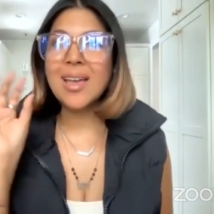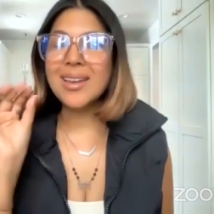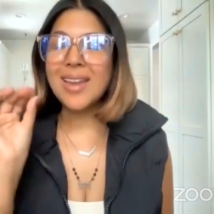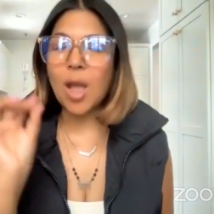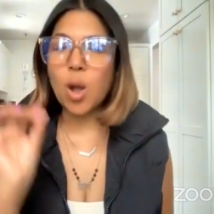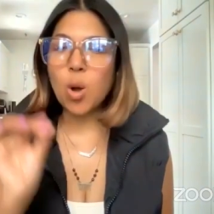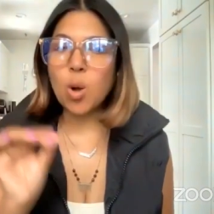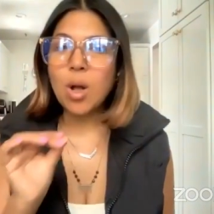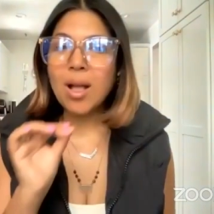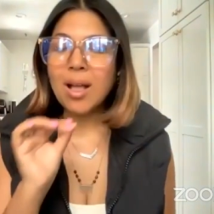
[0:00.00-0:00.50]

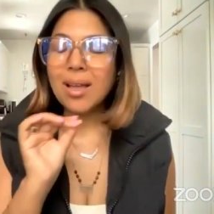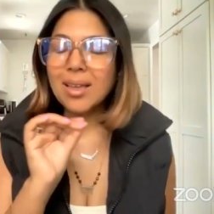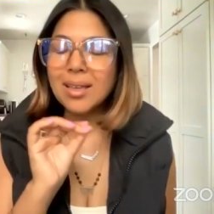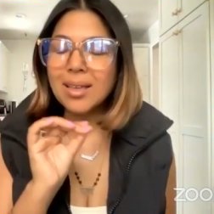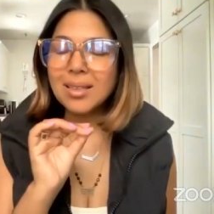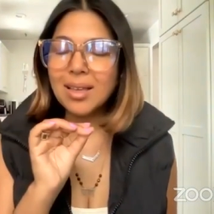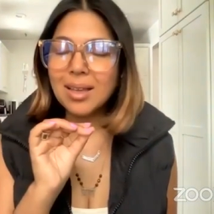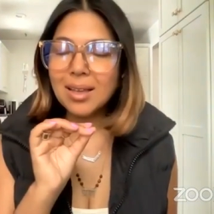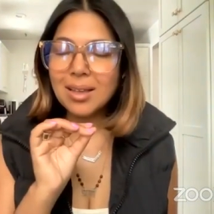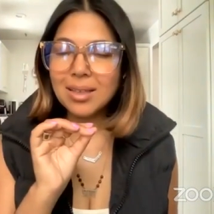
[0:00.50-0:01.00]
Now,
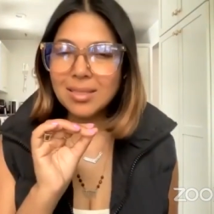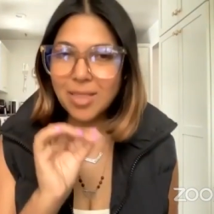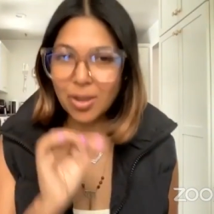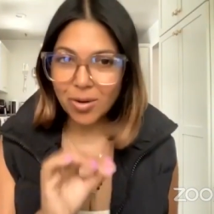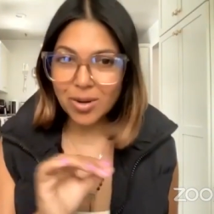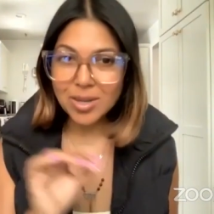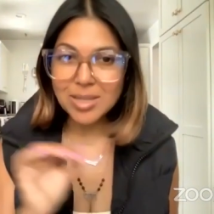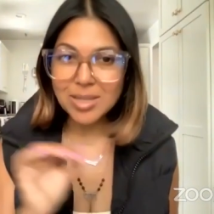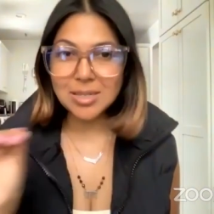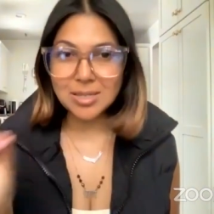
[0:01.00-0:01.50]

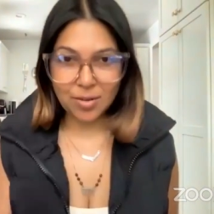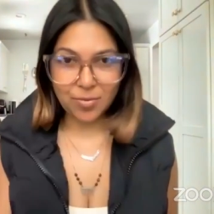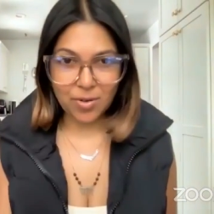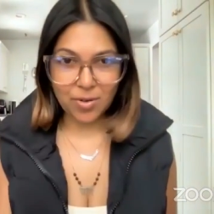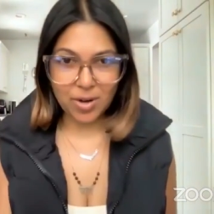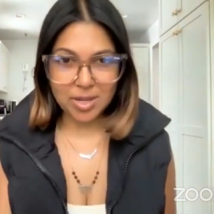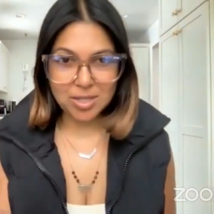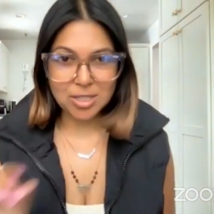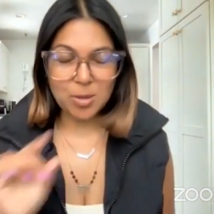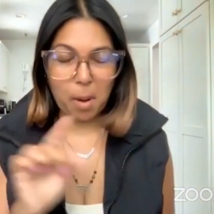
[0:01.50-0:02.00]
there is a
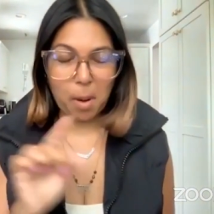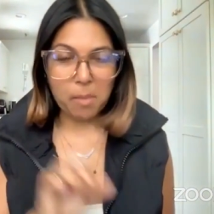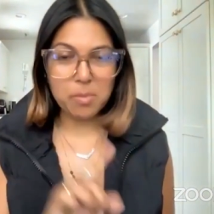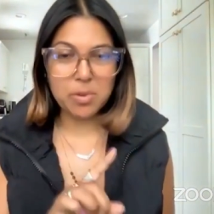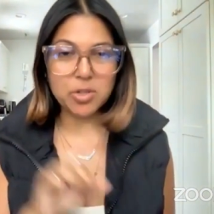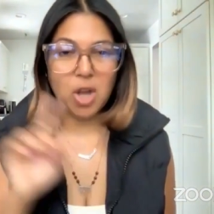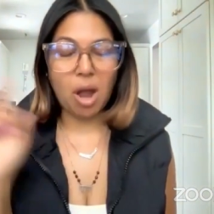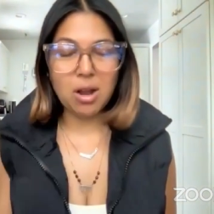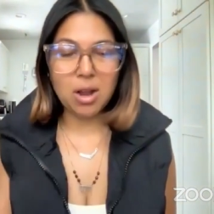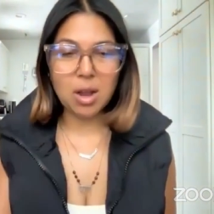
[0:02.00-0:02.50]
difference. So I
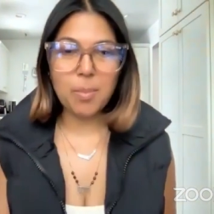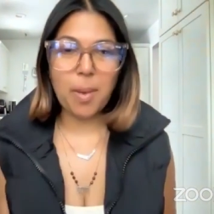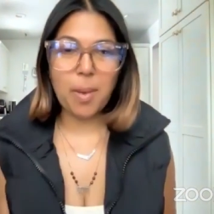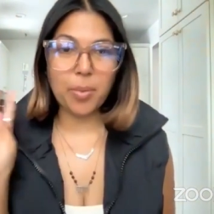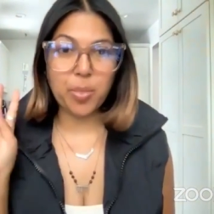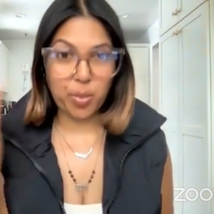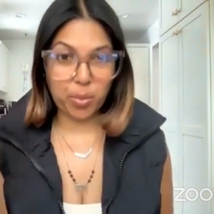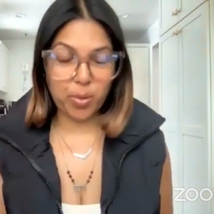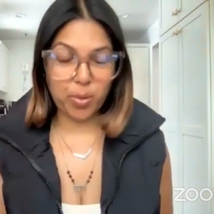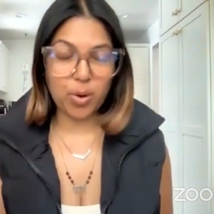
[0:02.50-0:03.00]
will talk
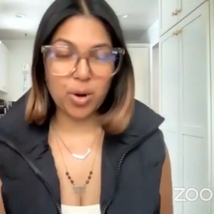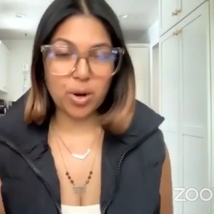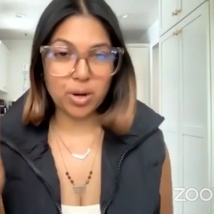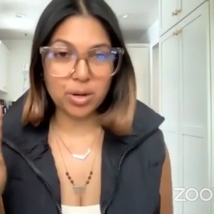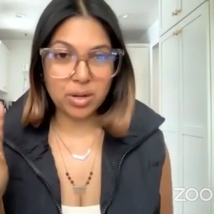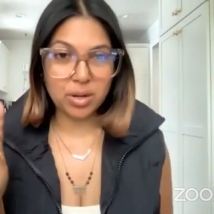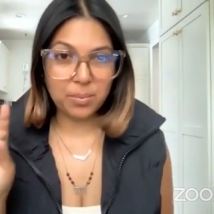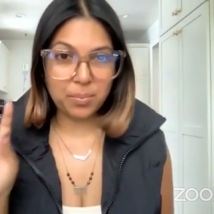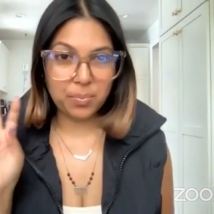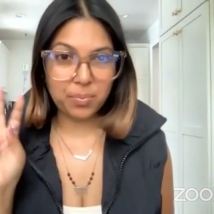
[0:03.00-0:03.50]
about the
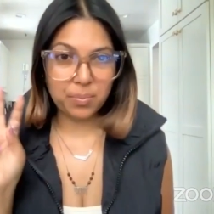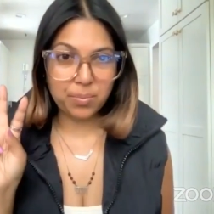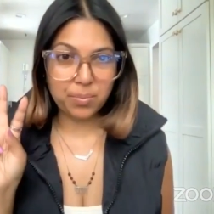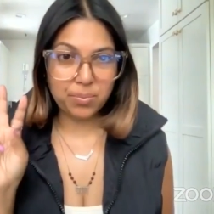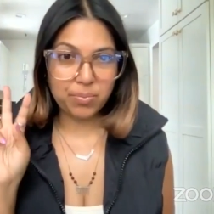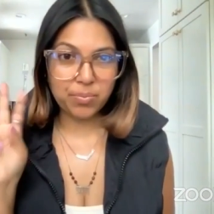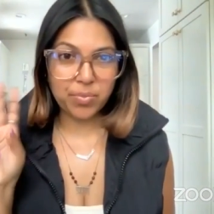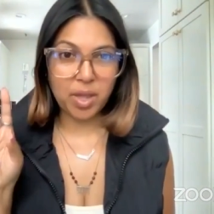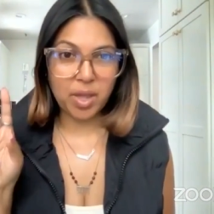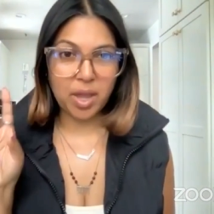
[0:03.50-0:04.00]
third,
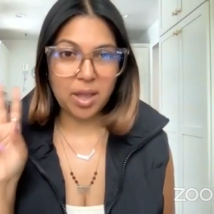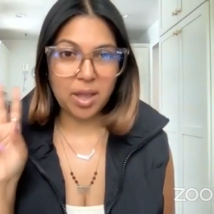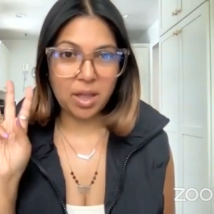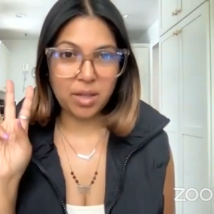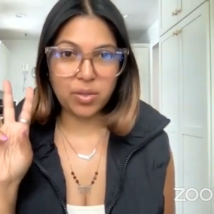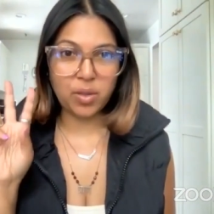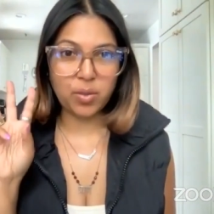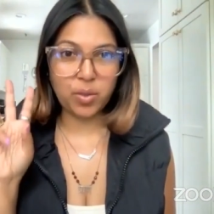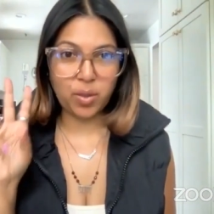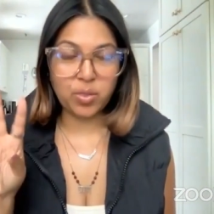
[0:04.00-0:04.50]

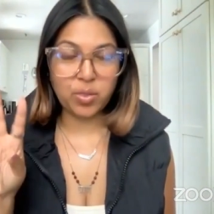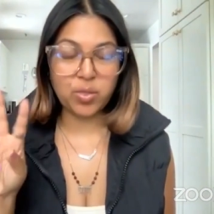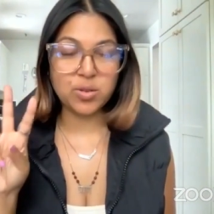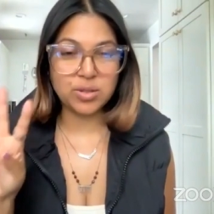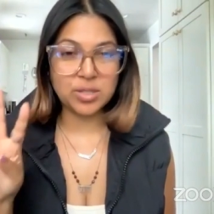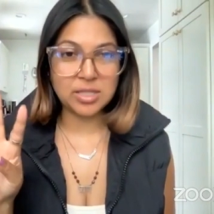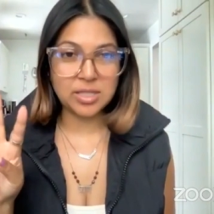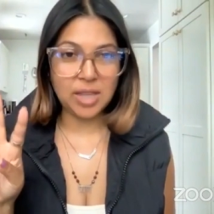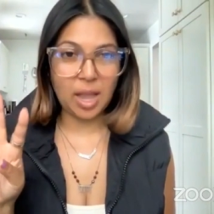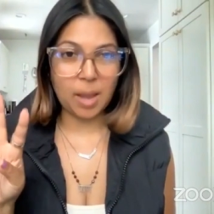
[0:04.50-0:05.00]
the, the, the
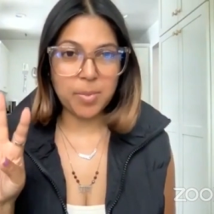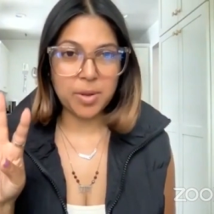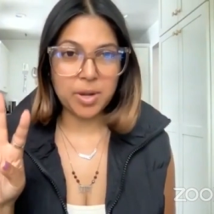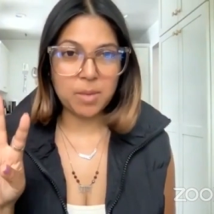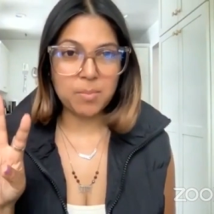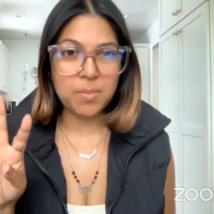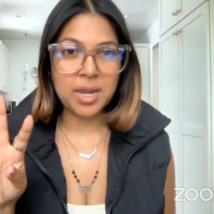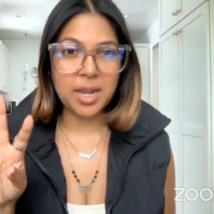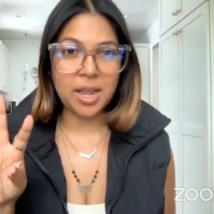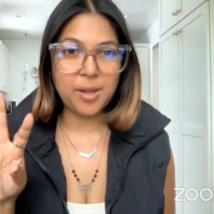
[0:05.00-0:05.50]
third step in
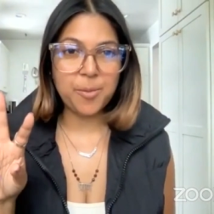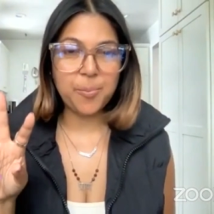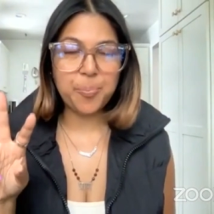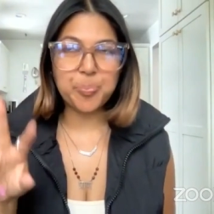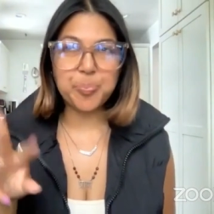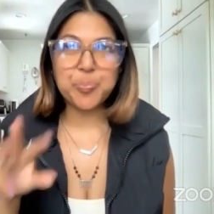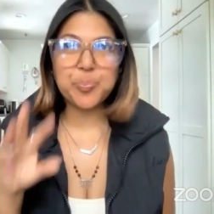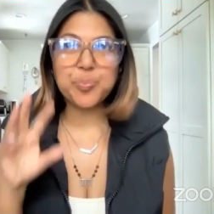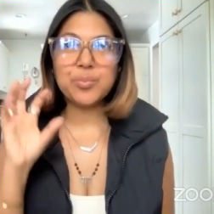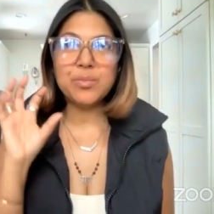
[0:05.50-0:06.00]
a minute.
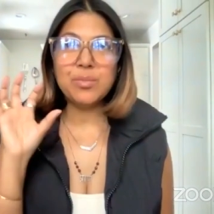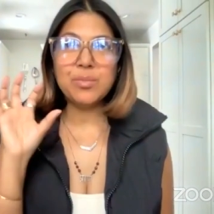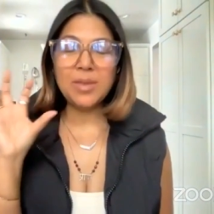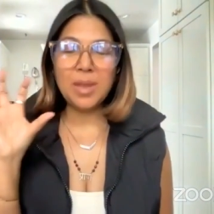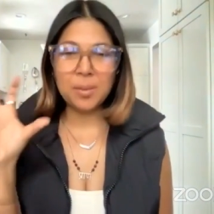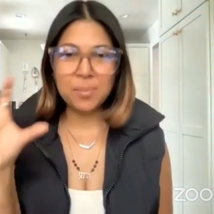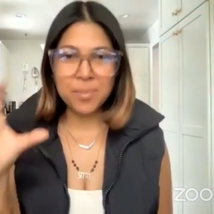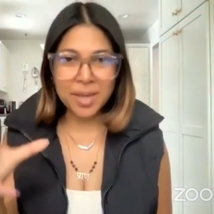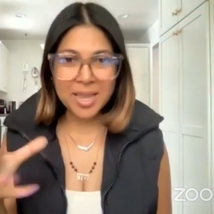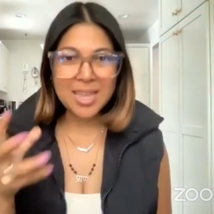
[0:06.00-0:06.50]

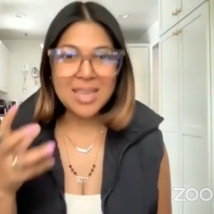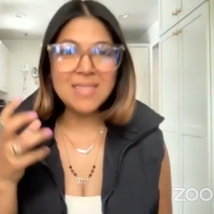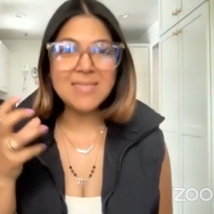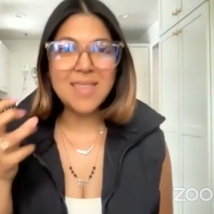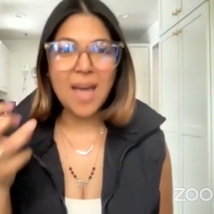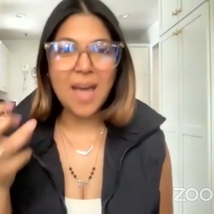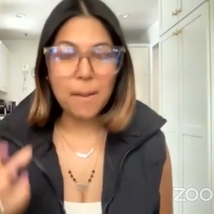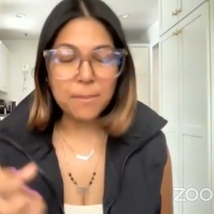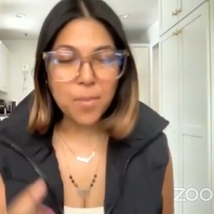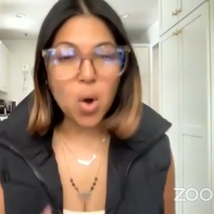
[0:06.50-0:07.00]
But in
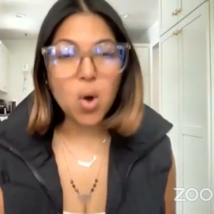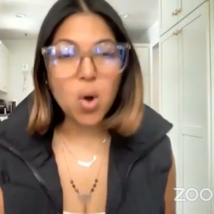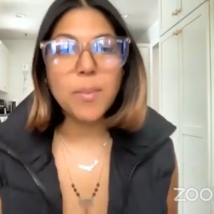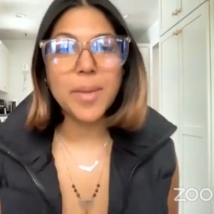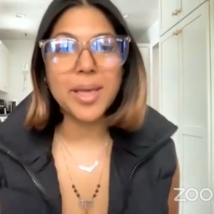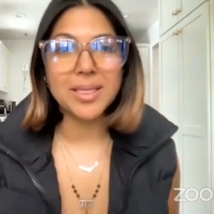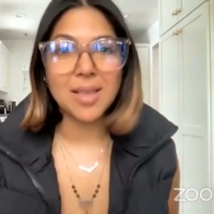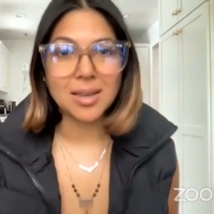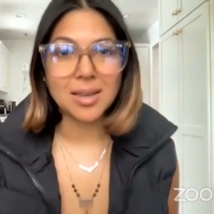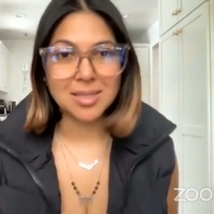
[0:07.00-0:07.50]
that
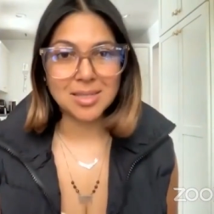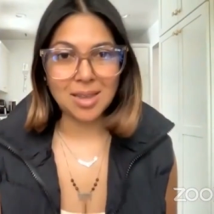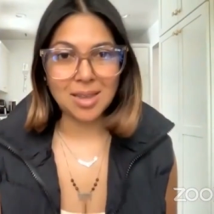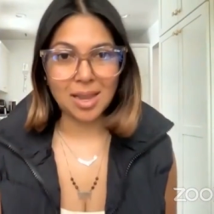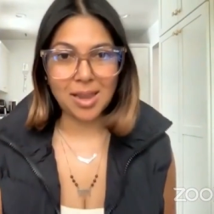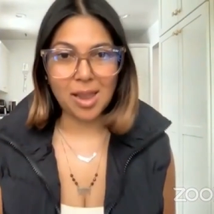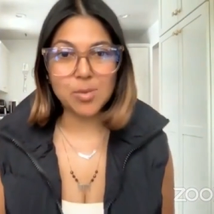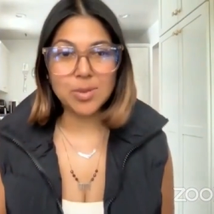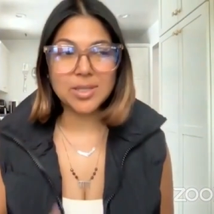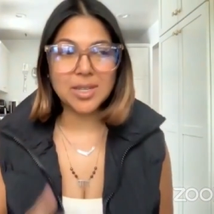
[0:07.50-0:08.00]
moment last
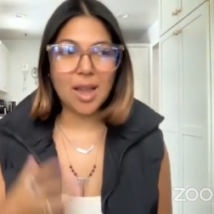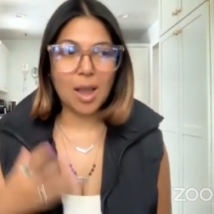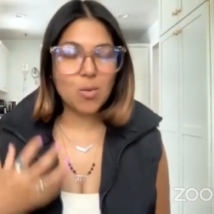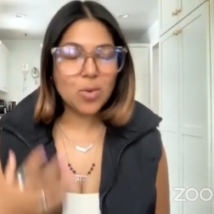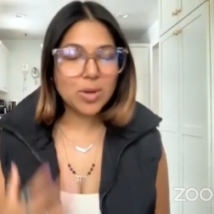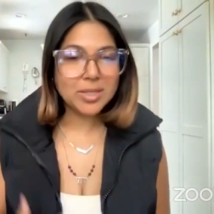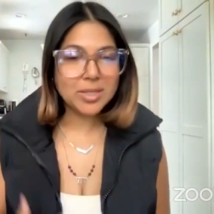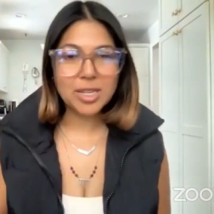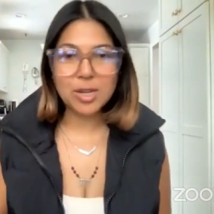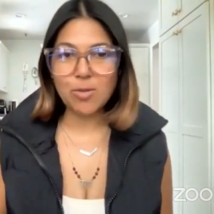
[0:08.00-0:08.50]
night, I was like, I
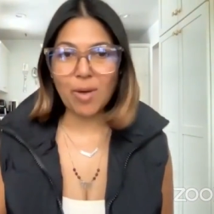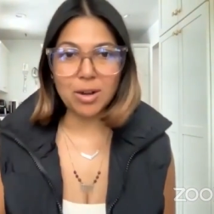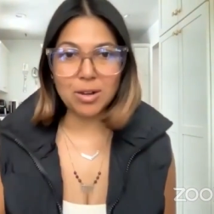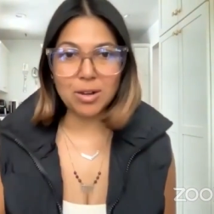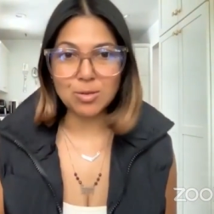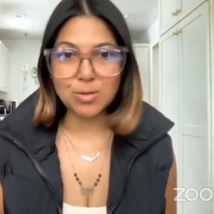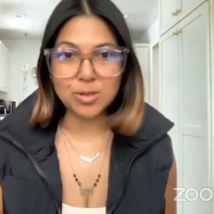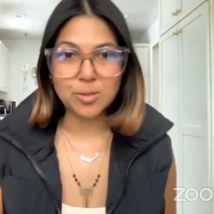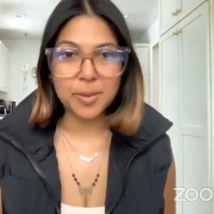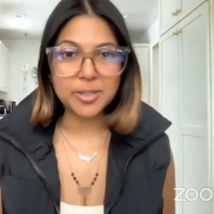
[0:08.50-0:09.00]
want to take
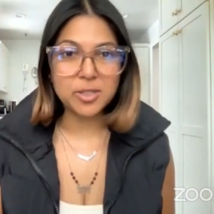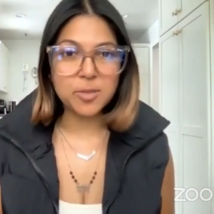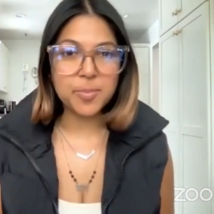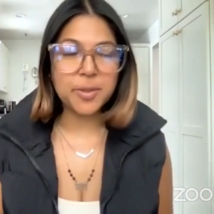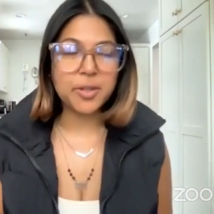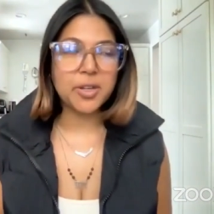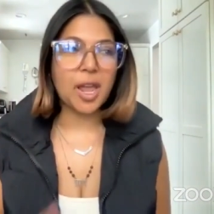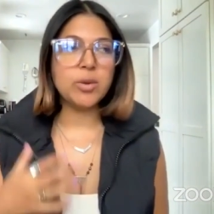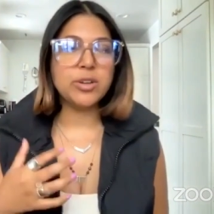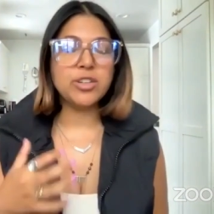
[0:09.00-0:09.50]
radical
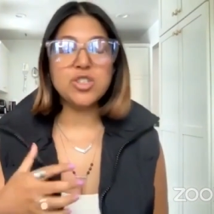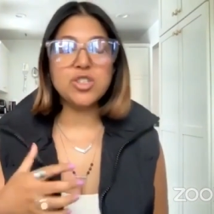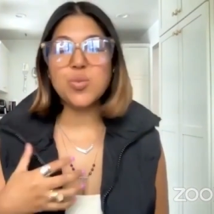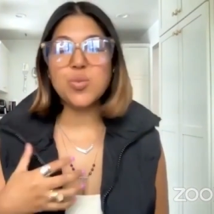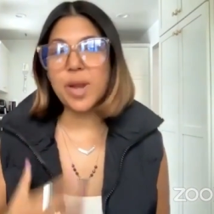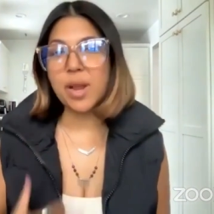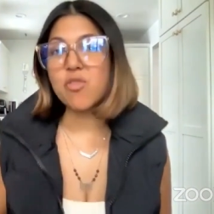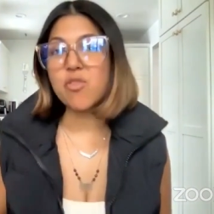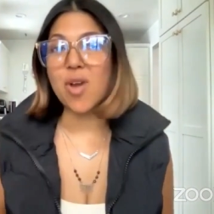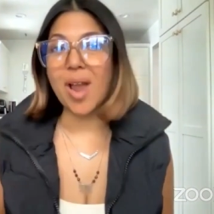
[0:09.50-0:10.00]
responsibility. I want to do
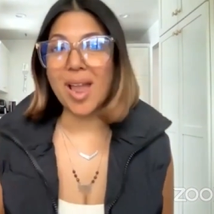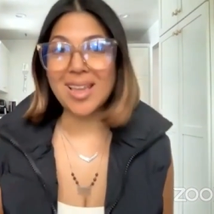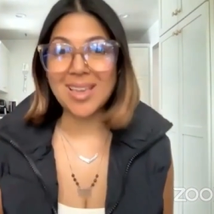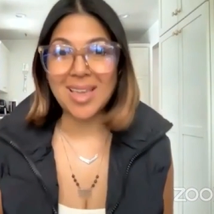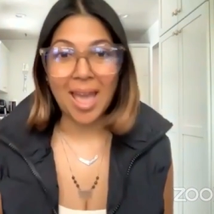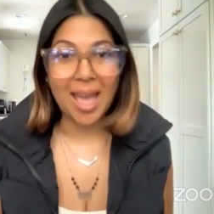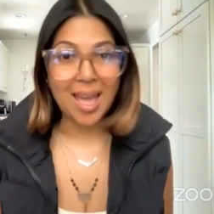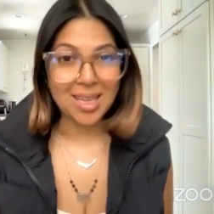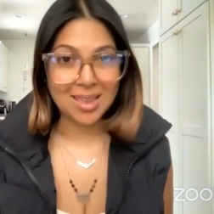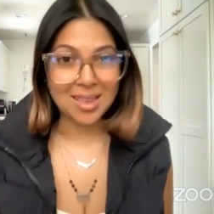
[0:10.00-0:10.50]
whatever I
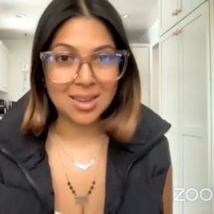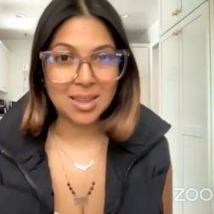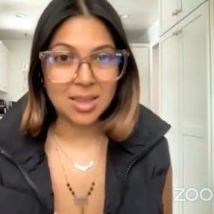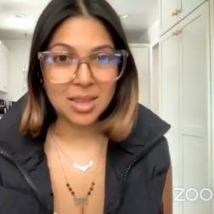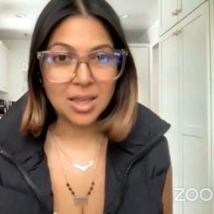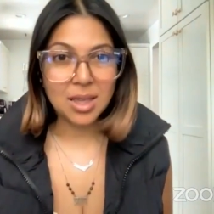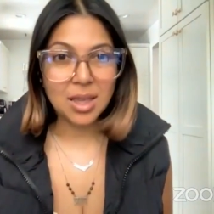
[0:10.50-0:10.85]
can.